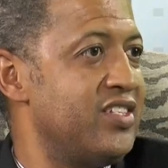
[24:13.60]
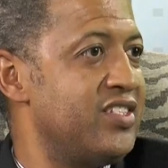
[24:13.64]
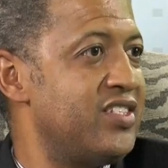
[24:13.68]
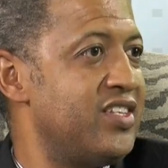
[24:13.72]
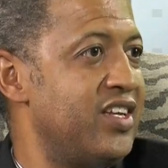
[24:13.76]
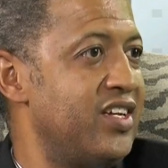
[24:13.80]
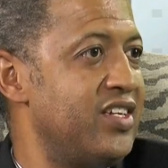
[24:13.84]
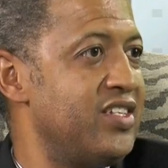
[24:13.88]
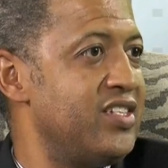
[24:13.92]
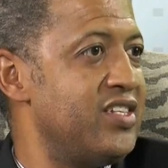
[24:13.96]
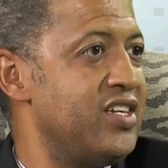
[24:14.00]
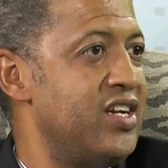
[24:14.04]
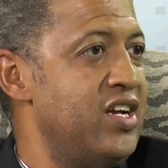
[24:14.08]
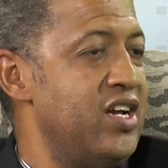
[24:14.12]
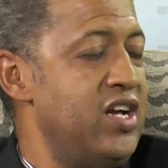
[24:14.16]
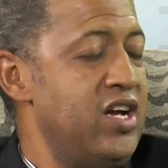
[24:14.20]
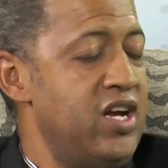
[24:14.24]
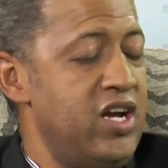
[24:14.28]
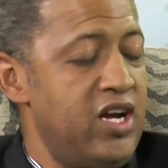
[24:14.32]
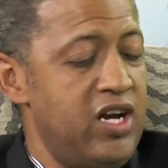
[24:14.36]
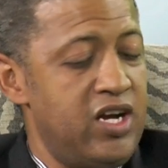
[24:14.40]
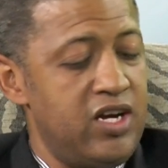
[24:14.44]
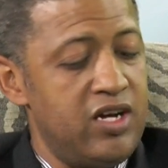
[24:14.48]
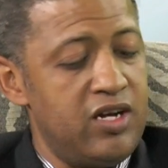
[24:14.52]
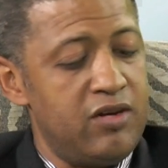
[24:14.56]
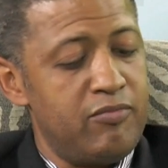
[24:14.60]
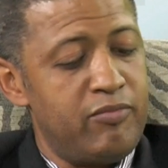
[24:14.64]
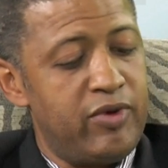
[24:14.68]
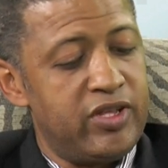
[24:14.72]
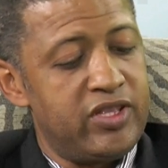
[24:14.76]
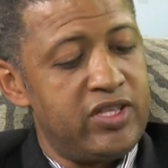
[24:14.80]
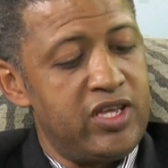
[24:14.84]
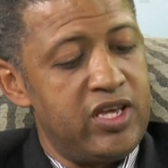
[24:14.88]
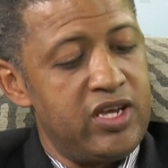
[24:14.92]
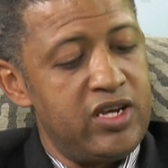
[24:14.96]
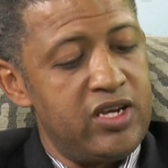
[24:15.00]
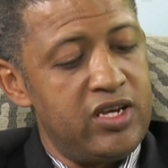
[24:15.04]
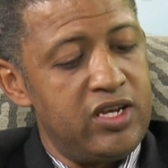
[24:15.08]
stage. But
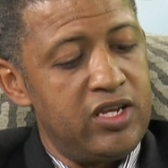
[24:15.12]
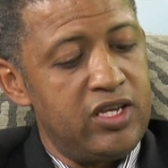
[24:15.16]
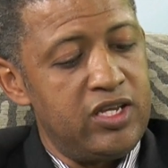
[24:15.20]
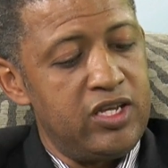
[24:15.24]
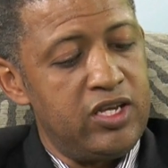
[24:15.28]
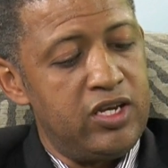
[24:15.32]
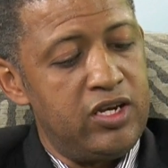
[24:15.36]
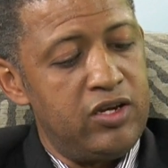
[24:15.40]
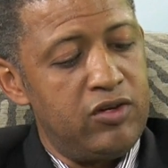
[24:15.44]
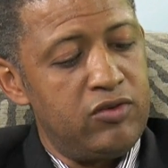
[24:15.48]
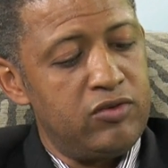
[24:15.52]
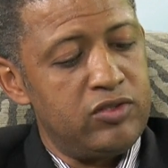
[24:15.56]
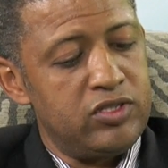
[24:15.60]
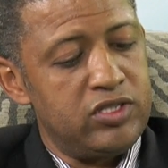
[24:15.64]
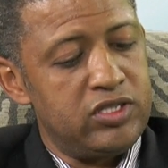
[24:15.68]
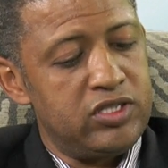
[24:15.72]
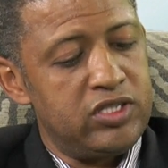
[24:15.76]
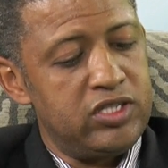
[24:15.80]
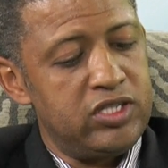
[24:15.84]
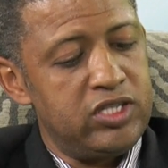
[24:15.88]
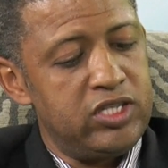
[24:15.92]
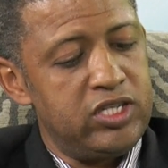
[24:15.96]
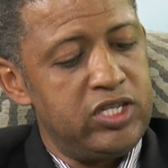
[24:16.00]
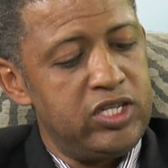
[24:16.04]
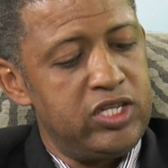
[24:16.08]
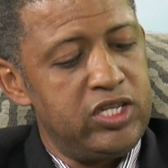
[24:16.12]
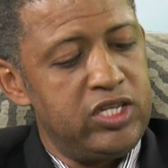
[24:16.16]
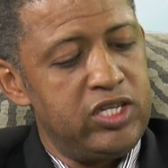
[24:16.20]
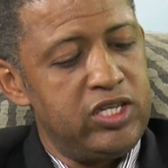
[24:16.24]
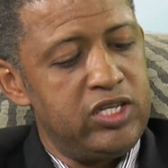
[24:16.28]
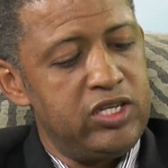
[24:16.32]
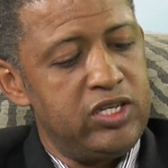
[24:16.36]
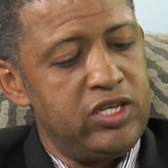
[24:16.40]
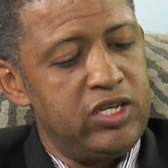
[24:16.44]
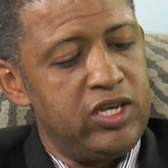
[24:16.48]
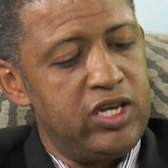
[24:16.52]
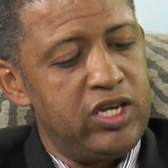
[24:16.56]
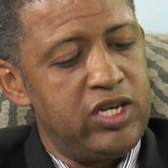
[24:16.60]
then,
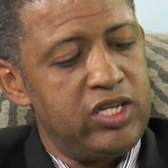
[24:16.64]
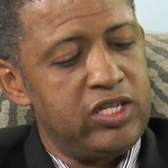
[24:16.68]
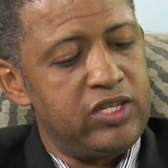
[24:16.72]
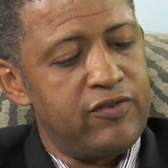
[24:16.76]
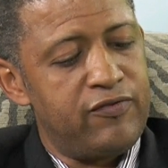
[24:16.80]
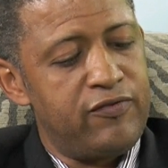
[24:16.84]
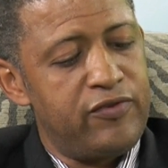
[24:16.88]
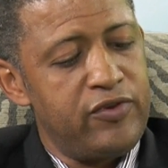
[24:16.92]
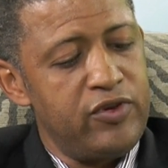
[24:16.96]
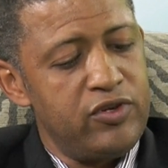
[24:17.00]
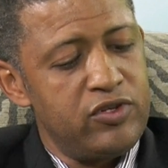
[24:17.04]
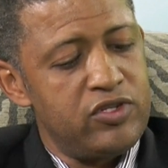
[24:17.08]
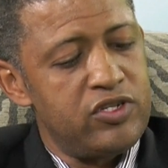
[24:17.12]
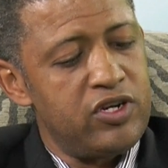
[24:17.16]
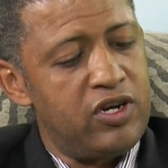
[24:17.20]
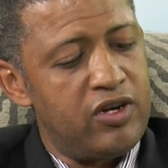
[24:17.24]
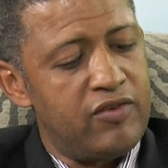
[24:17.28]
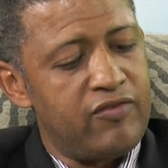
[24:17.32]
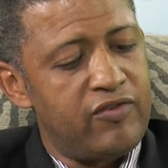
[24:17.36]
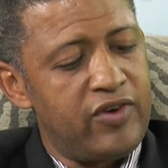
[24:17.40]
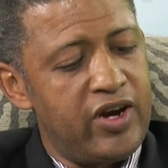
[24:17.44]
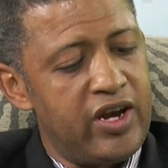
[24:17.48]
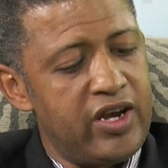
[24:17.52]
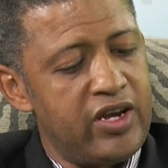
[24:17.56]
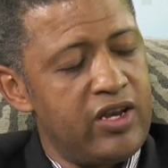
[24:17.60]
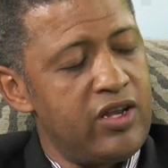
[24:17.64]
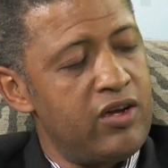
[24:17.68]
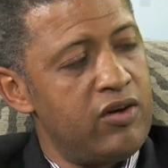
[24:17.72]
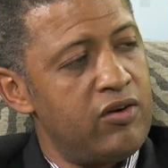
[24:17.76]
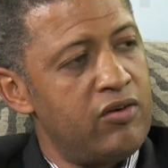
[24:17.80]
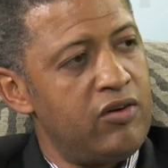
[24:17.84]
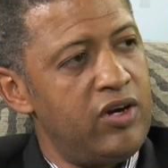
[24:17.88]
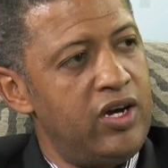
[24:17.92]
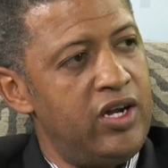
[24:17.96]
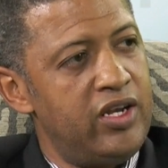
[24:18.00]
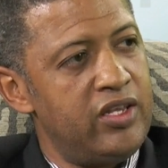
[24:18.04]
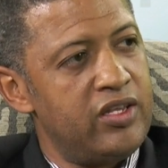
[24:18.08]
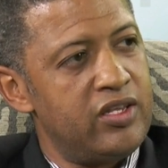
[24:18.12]
the future of
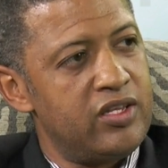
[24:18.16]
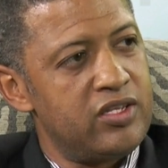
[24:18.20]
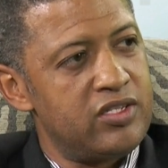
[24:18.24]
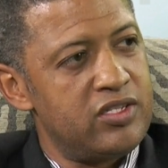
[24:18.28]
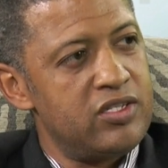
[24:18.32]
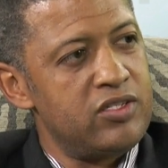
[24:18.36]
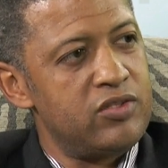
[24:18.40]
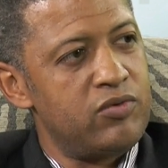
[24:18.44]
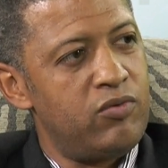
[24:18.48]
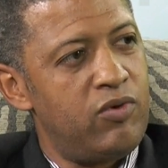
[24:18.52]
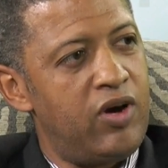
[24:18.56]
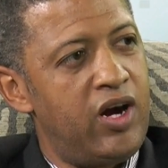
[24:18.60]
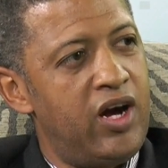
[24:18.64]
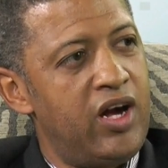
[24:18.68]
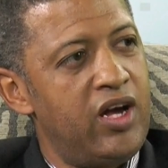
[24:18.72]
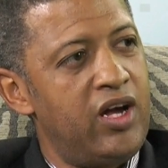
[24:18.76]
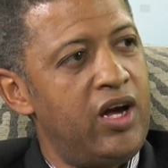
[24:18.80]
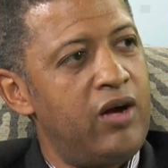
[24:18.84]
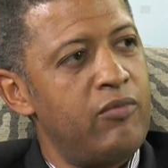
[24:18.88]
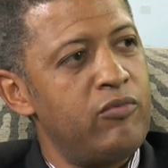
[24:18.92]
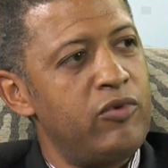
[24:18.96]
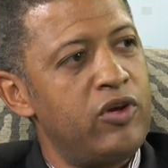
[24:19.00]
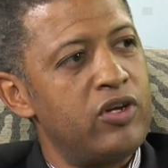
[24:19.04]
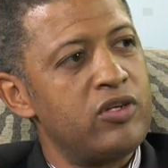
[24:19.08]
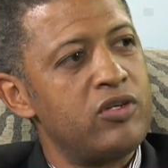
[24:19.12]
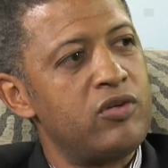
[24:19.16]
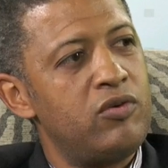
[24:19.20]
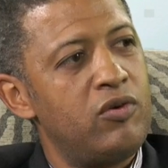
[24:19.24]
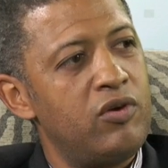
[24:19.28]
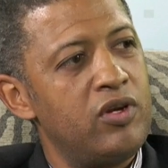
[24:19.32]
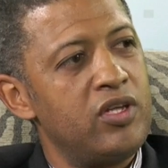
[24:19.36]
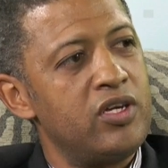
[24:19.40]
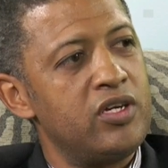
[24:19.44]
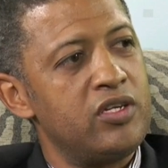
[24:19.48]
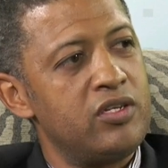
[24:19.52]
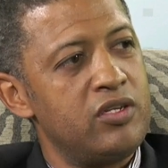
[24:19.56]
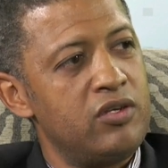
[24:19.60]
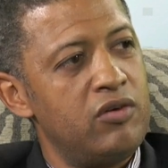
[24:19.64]
radio, and this is why I'm not
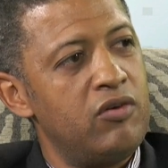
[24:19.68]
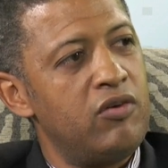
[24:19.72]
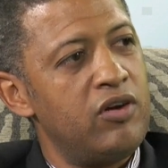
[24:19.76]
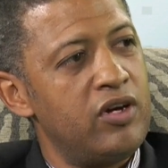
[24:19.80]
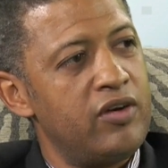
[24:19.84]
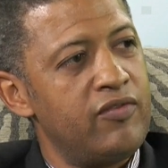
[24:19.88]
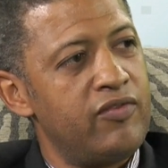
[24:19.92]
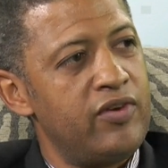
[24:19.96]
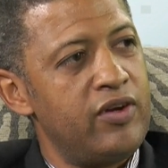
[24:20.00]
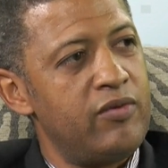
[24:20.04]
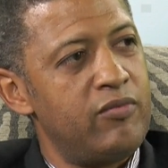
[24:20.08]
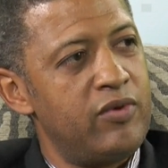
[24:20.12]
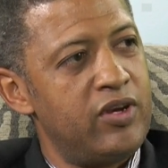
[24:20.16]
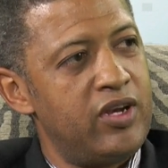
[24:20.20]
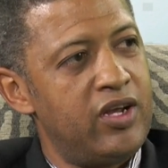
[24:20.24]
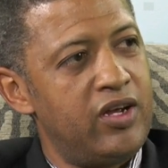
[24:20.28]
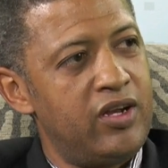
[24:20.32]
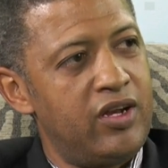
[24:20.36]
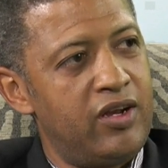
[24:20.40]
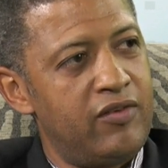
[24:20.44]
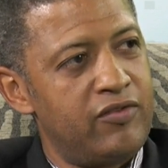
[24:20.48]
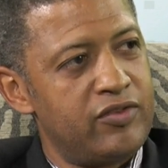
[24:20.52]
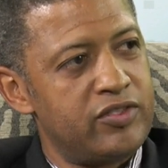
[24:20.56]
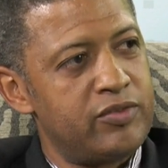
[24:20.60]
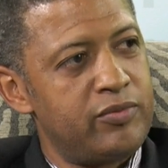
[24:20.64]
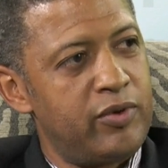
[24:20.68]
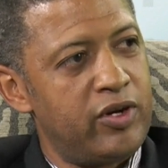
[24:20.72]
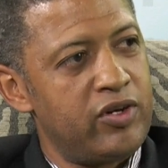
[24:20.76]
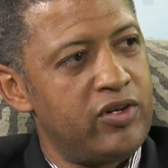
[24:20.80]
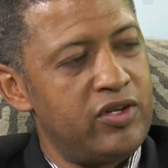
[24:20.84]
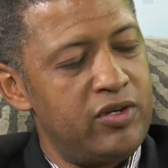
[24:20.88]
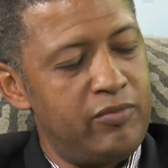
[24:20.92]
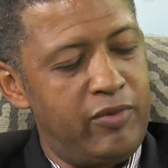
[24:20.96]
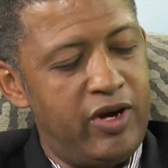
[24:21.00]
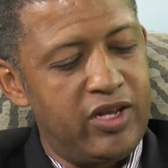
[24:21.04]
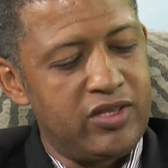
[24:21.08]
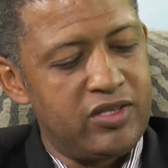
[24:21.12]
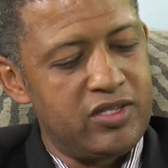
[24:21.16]
calling it your FM, and I've
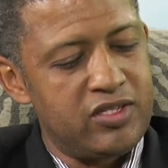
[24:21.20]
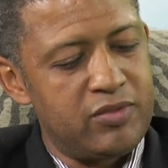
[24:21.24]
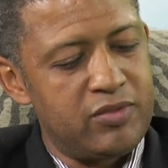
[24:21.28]
spoken about this